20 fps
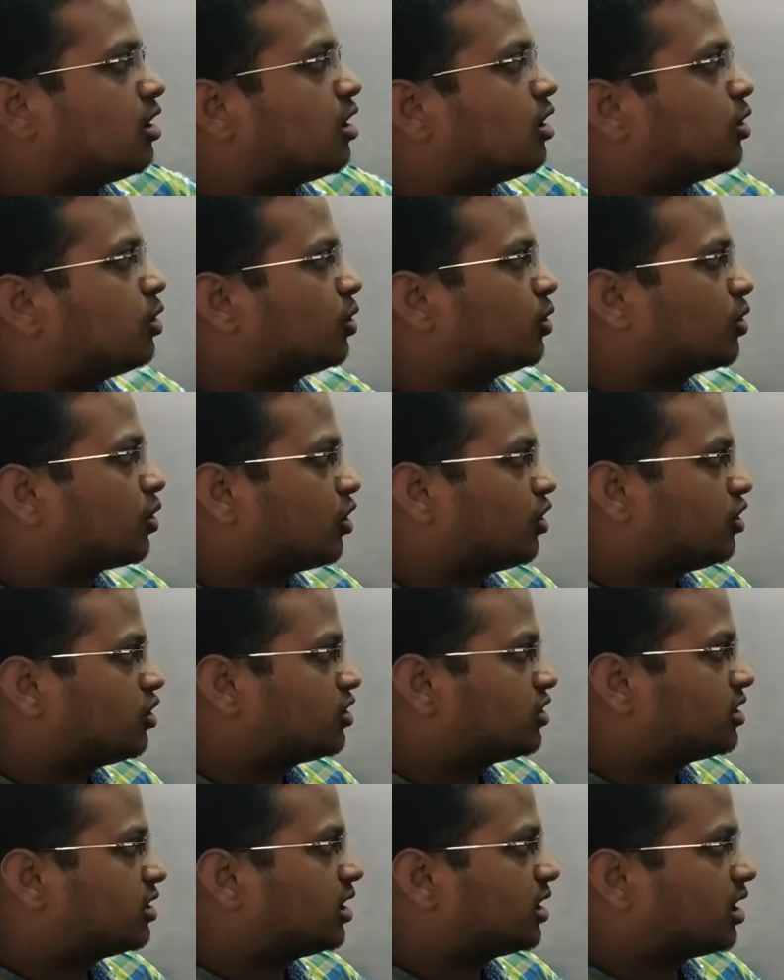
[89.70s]
to
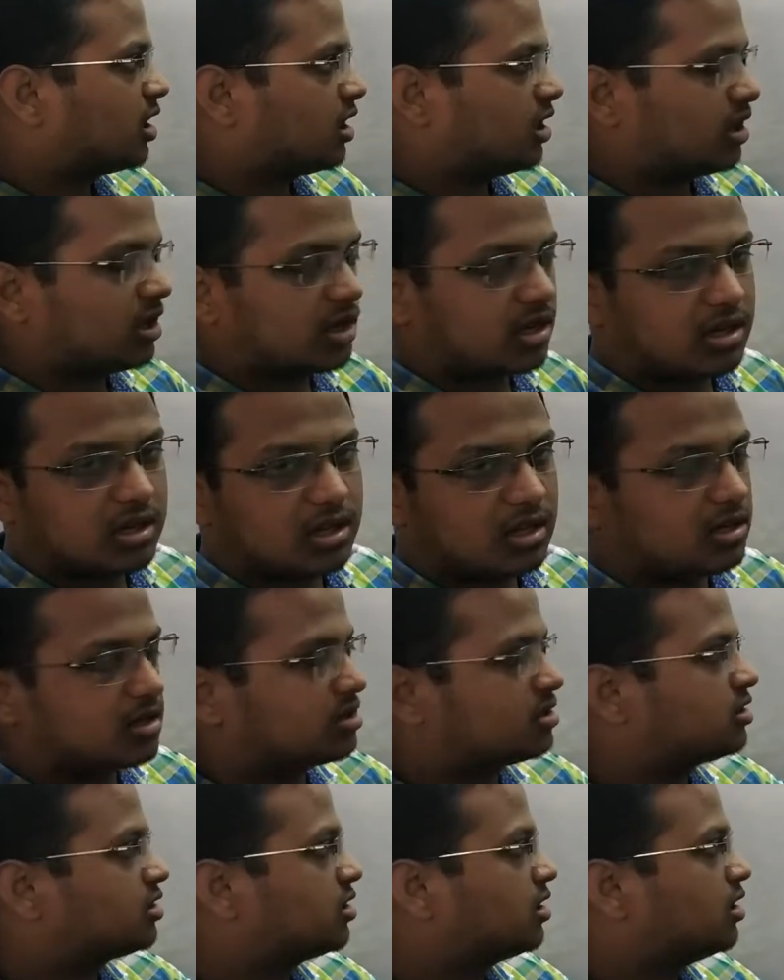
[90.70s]
cross the
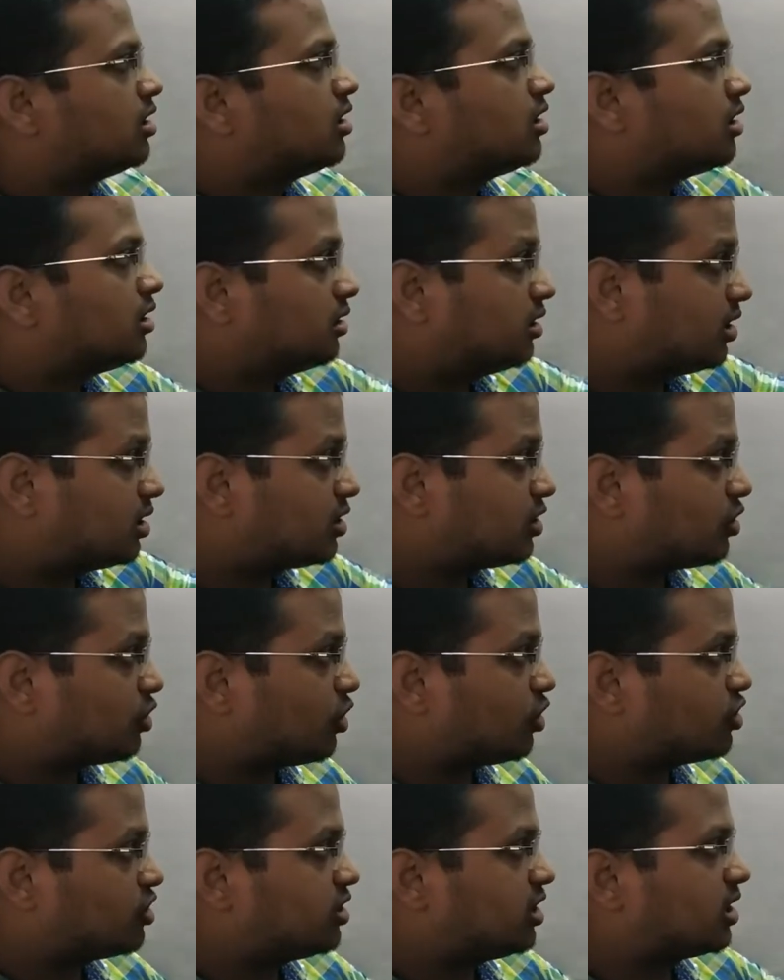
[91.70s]
conductor's this
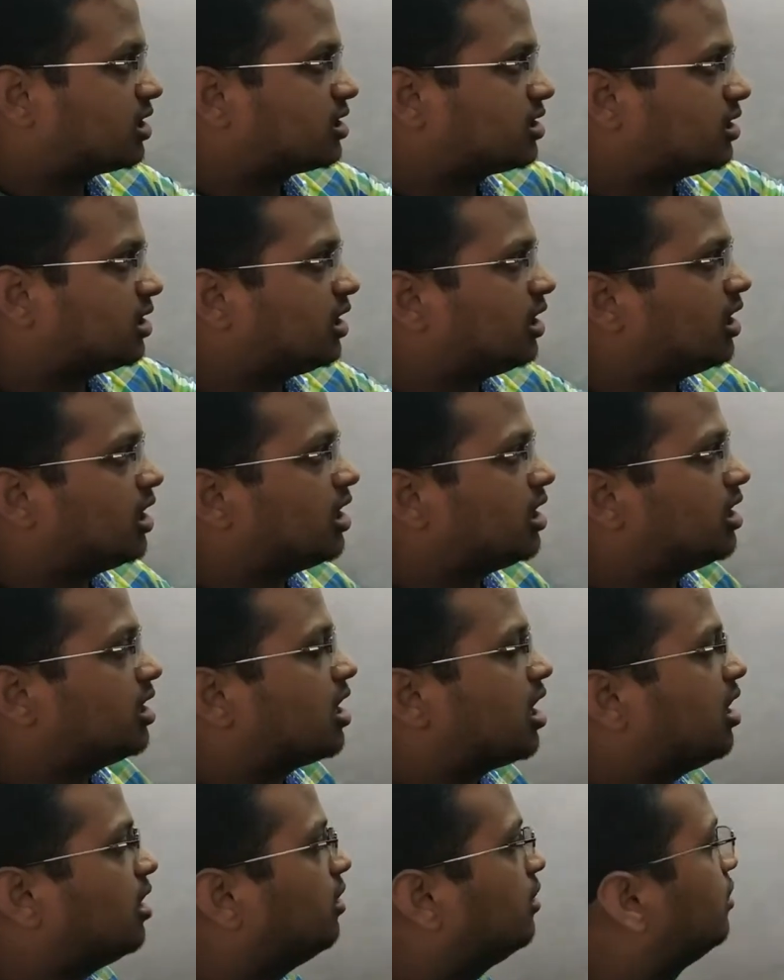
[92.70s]
cross-sectional
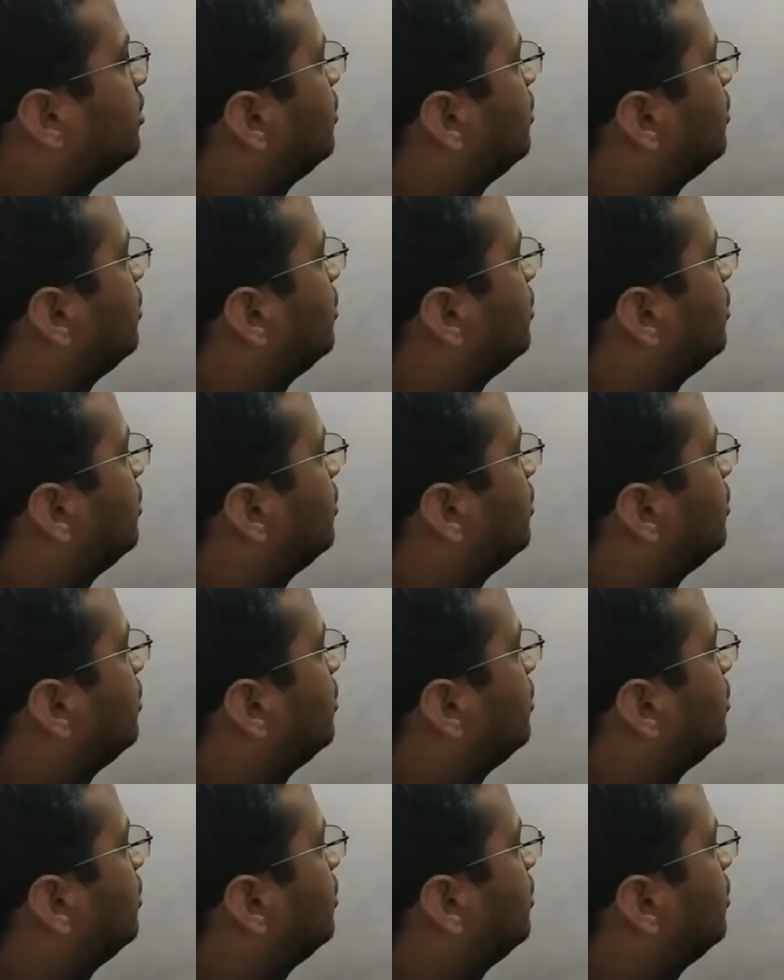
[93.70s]
area,